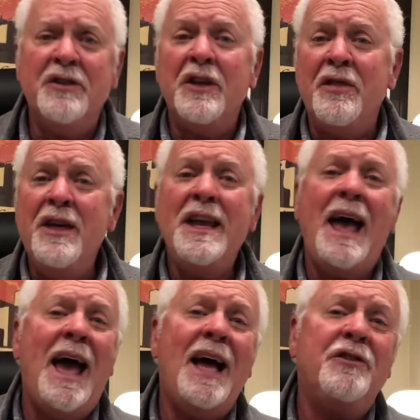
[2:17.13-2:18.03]
then
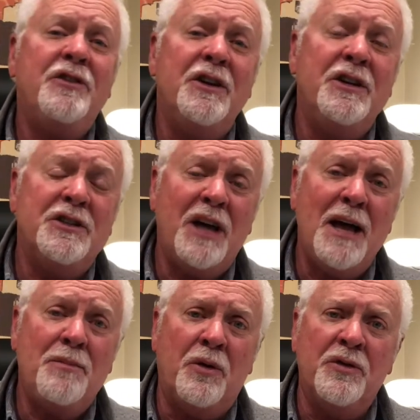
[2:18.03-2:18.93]
asked the
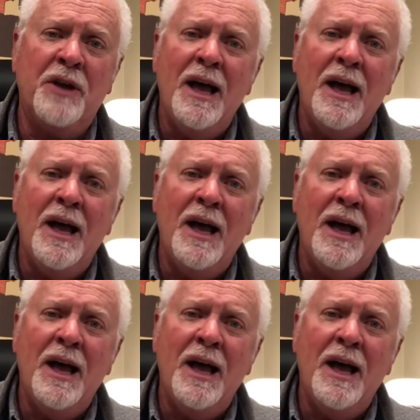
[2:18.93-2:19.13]
disciples,